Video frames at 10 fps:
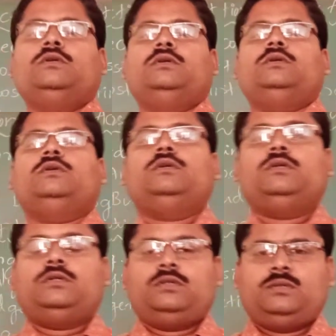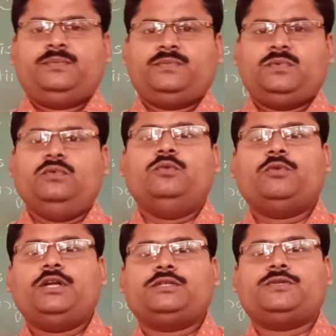Good
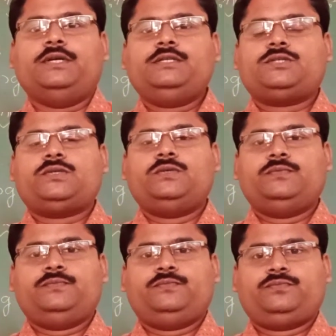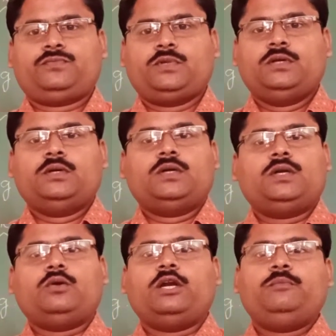morning, students.
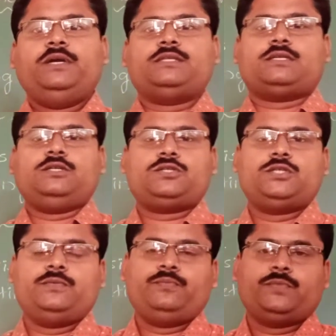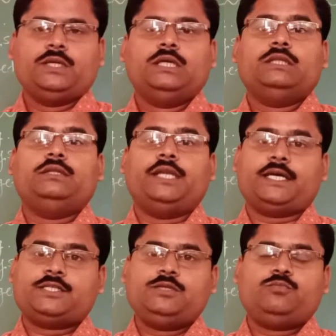Now, let me discuss the
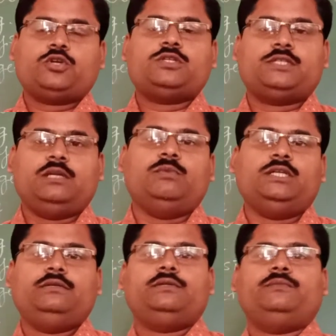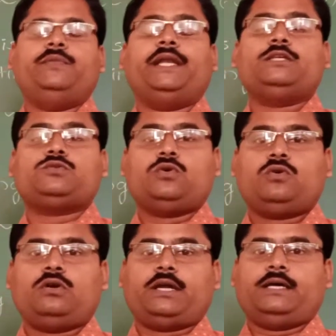next important element, that is so
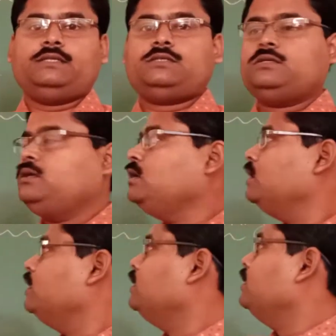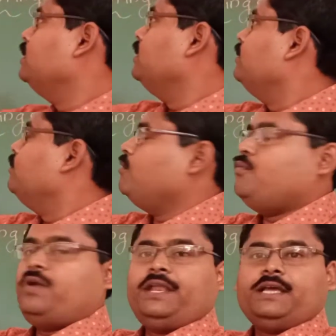called as
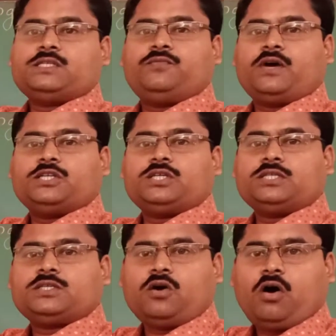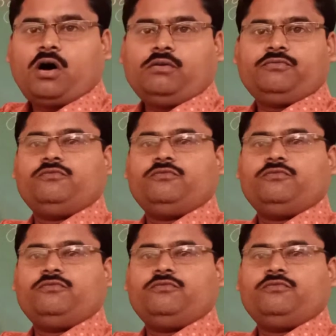various functions of